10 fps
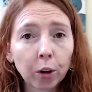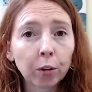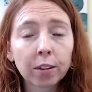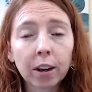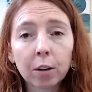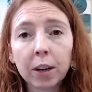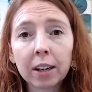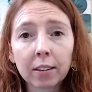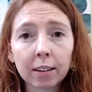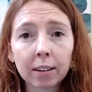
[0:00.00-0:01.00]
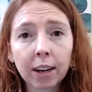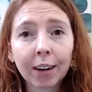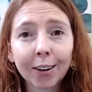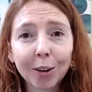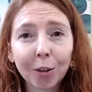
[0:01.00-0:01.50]
10 weeks and
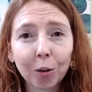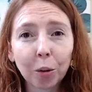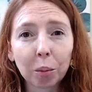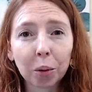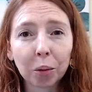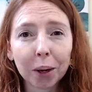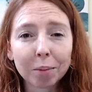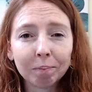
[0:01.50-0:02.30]
carry you through the program.